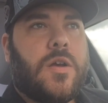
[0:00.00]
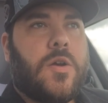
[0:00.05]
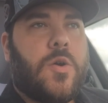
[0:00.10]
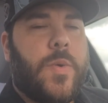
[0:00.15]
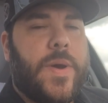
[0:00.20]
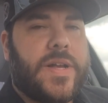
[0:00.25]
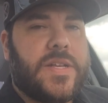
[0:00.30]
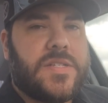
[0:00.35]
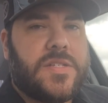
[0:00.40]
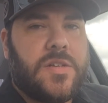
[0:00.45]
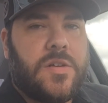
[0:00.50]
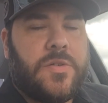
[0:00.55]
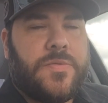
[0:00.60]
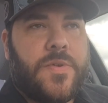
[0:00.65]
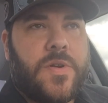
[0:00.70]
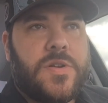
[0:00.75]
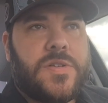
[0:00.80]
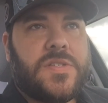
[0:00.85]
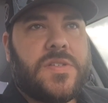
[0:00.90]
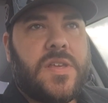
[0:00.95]

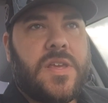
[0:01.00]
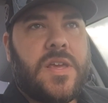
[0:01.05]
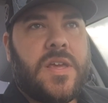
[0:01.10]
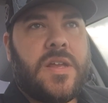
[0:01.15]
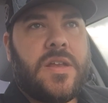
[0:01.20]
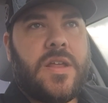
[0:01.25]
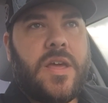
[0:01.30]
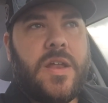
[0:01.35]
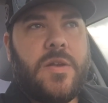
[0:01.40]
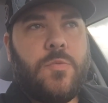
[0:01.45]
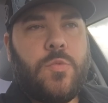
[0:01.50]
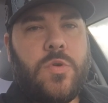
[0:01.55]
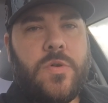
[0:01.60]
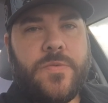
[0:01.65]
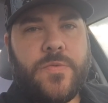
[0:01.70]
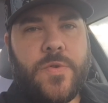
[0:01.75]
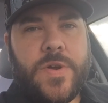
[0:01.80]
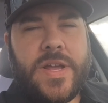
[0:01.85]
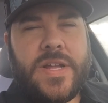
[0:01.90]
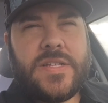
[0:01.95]
Quicksilver's scene and
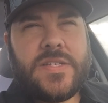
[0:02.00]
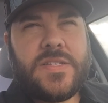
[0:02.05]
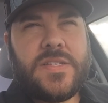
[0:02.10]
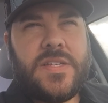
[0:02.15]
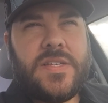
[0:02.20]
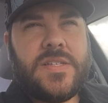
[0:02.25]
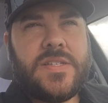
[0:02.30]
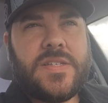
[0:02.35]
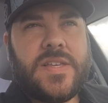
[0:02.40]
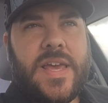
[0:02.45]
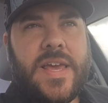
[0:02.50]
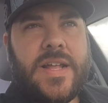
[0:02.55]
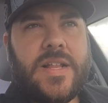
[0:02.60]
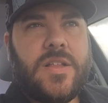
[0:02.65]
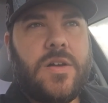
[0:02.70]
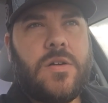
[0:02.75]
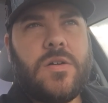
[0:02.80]
Wolverine's scene, saying,